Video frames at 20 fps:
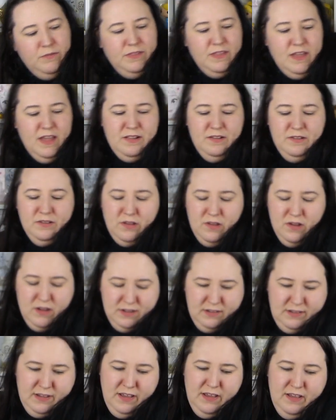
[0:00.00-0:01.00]
We then
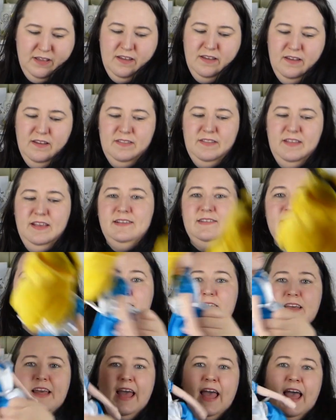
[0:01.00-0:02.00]
got her
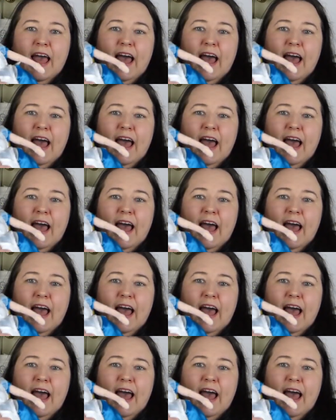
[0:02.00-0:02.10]
this